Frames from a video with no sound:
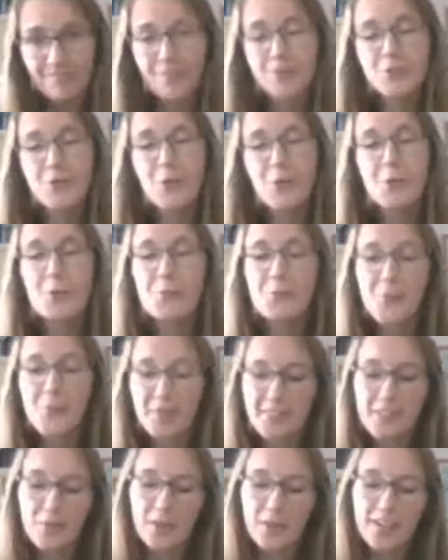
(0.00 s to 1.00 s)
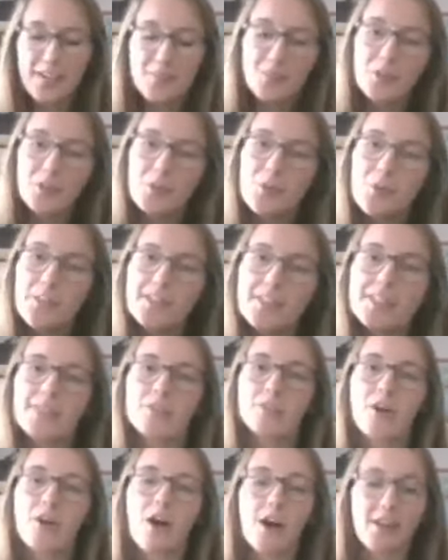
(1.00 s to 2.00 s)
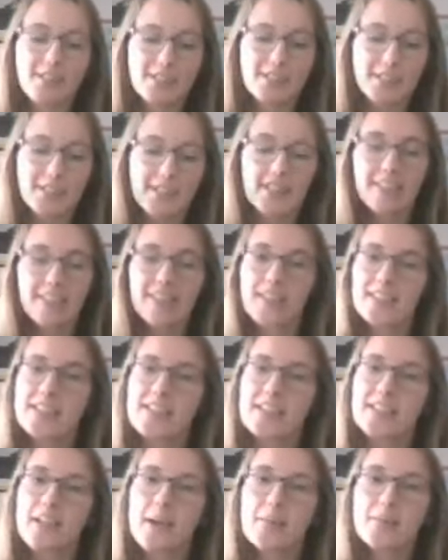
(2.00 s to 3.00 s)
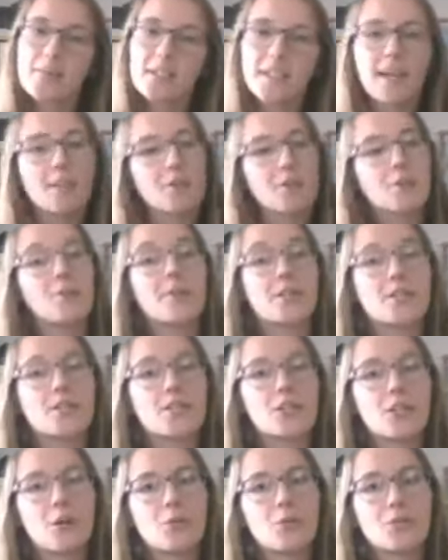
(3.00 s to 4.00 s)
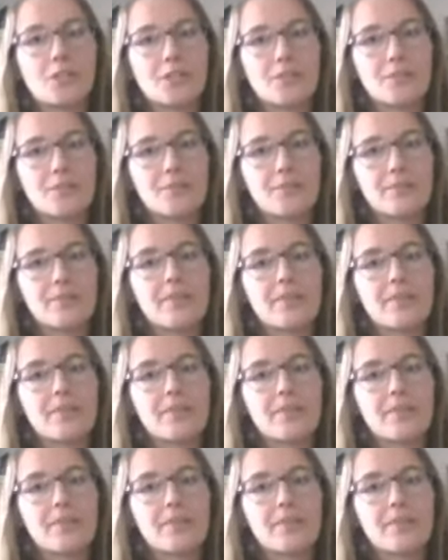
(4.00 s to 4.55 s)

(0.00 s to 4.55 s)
So what they'll end up doing is they'll cause the sand lance to come together much closer.